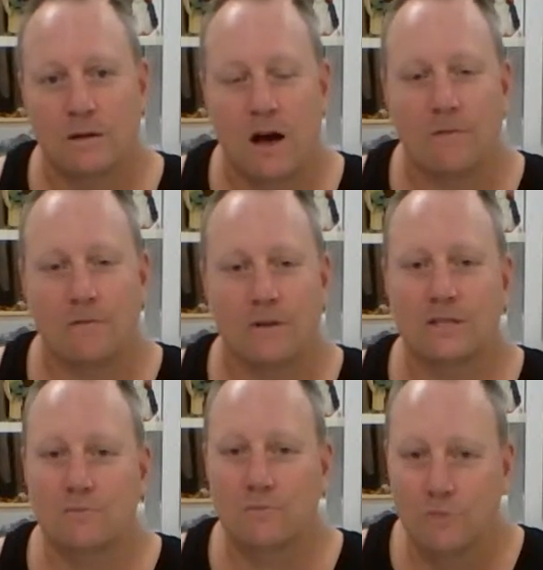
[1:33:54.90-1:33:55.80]
hopefully
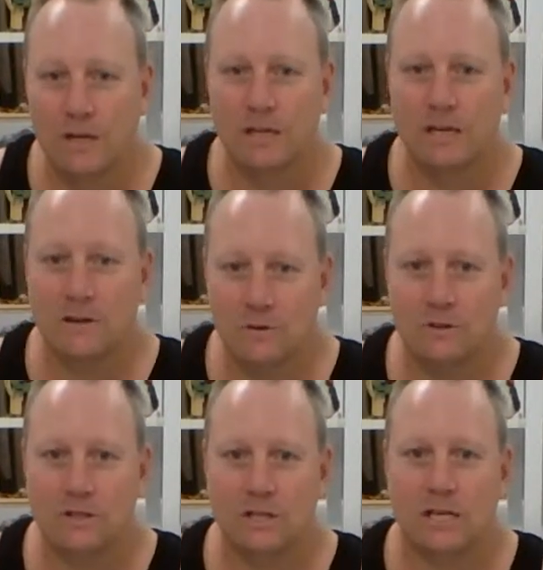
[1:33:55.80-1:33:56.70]
some really
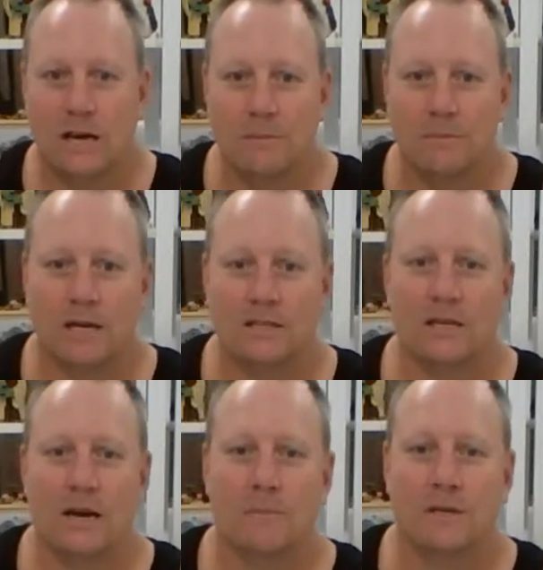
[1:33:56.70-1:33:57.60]
good City updates
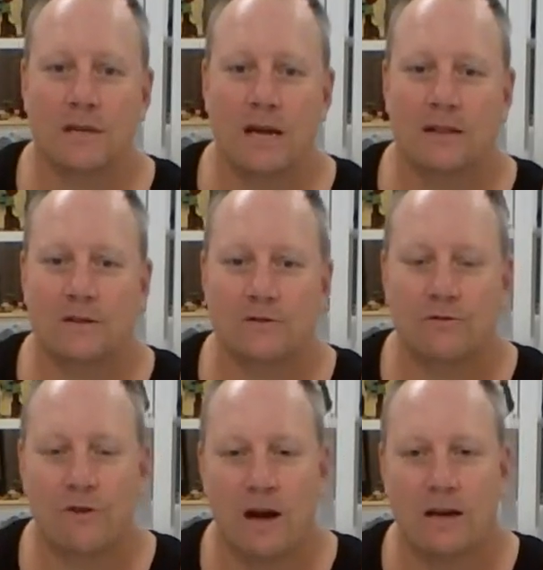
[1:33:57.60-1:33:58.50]
coming down the
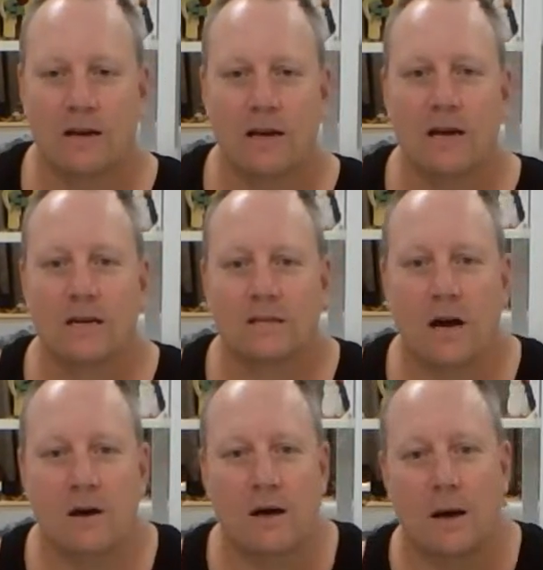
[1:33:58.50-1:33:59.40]
track.
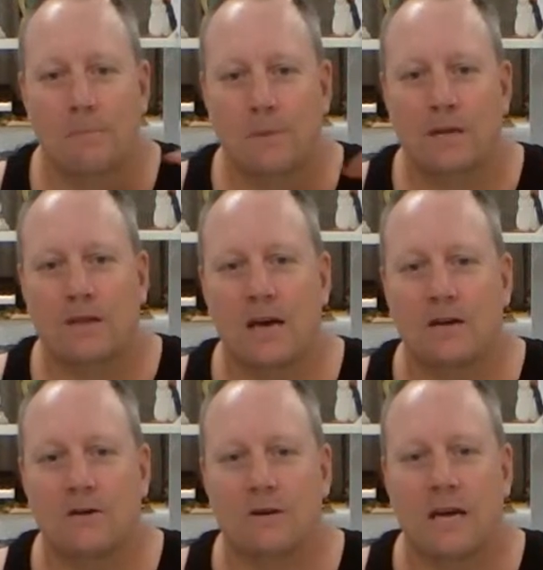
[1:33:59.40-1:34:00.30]
So big
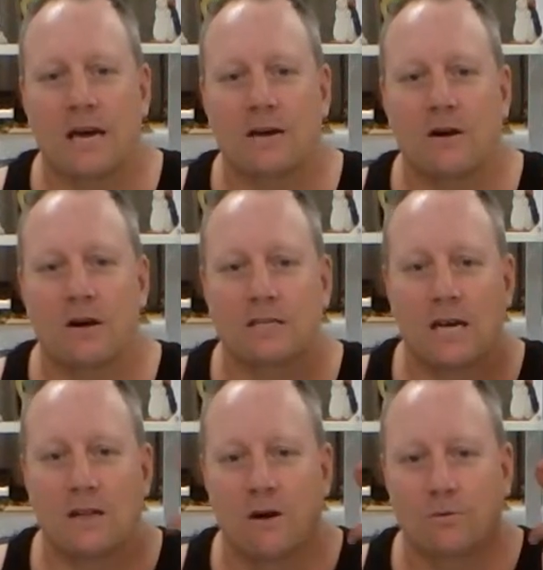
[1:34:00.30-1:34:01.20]
thank you again, guys,
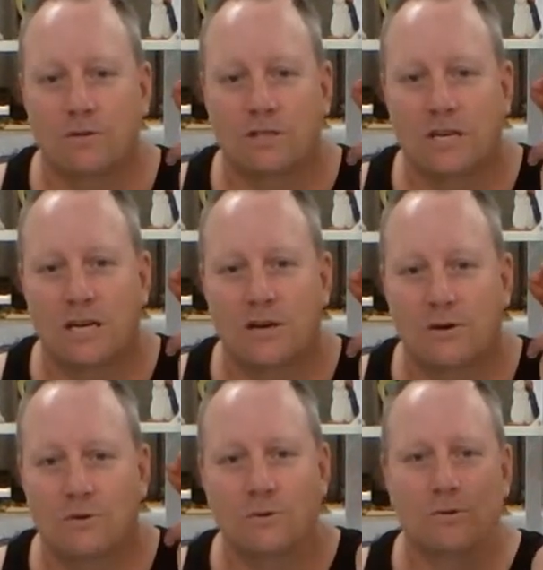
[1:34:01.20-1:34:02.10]
and I will see
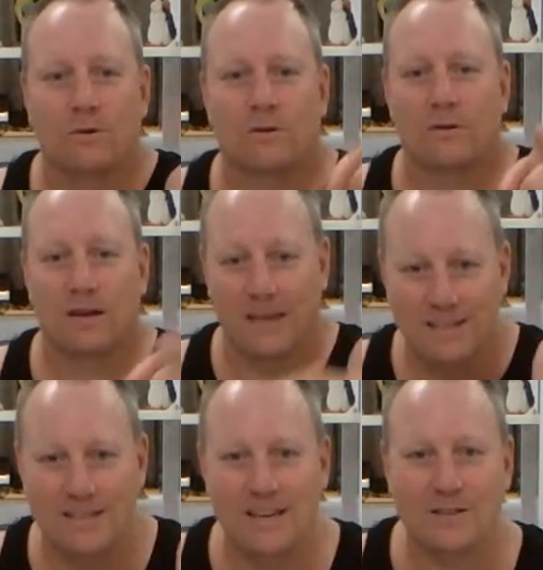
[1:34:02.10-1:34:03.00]
you in
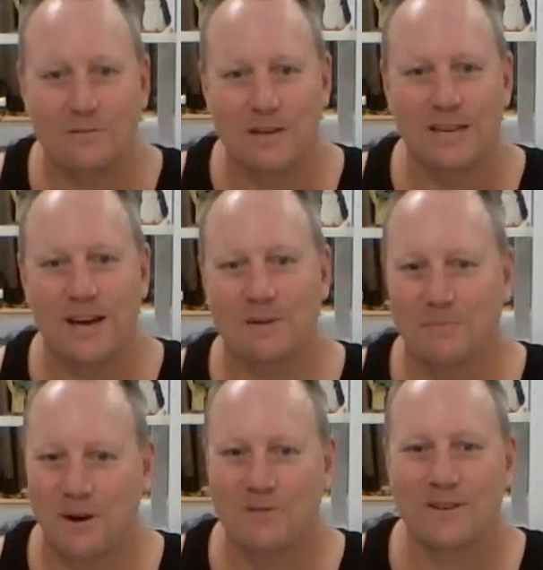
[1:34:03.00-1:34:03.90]
the next video.
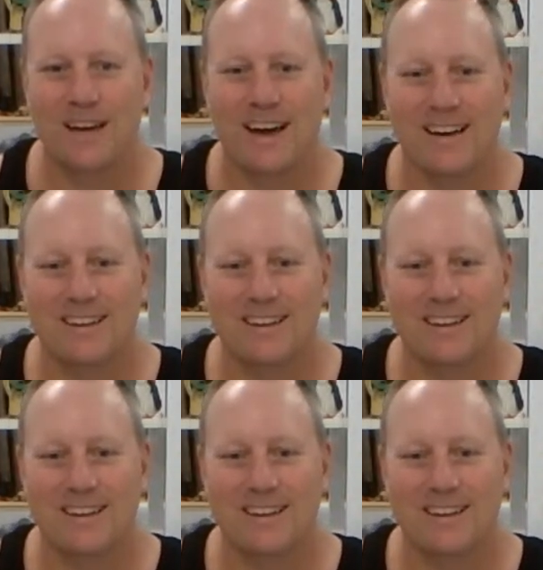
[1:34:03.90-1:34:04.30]
Bye for now.